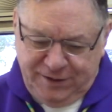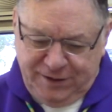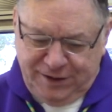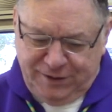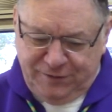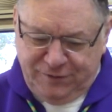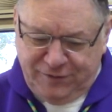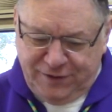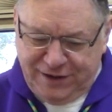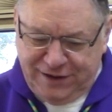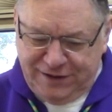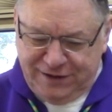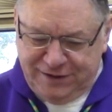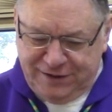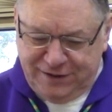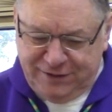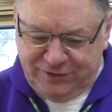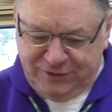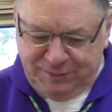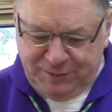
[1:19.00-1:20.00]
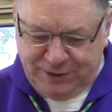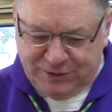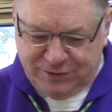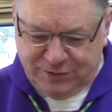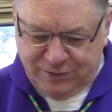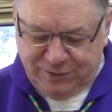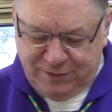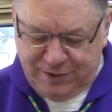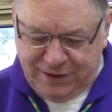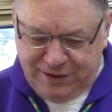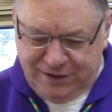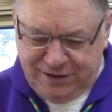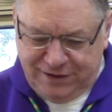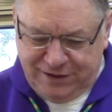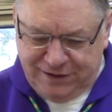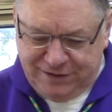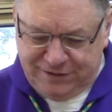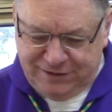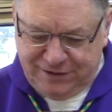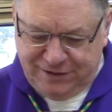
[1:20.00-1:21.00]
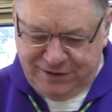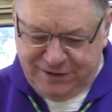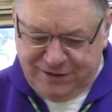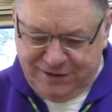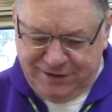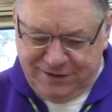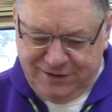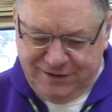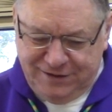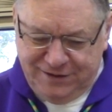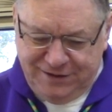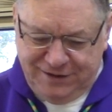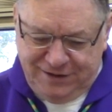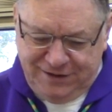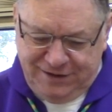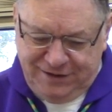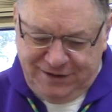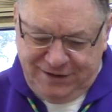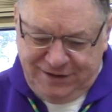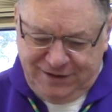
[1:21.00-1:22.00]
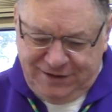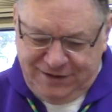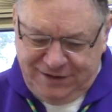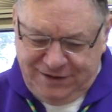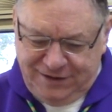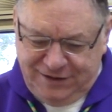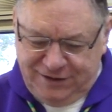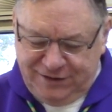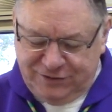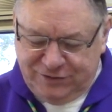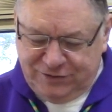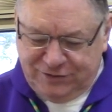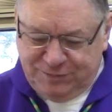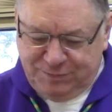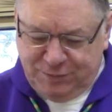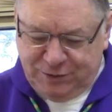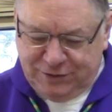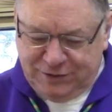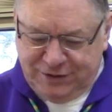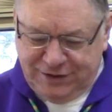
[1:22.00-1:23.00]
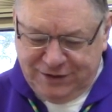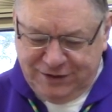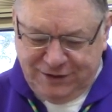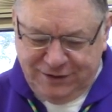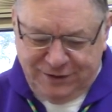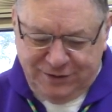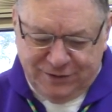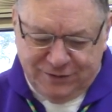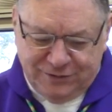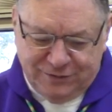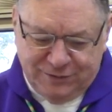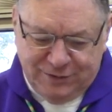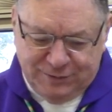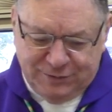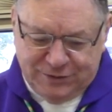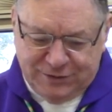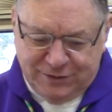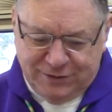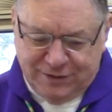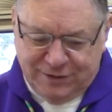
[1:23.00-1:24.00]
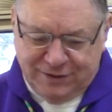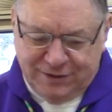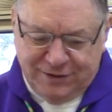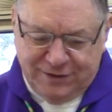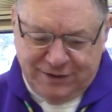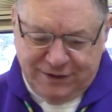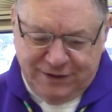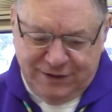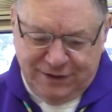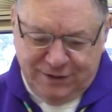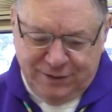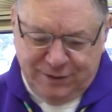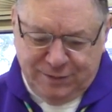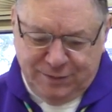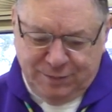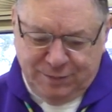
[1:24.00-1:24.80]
Well, I find in a special way that this particular scripture, you know,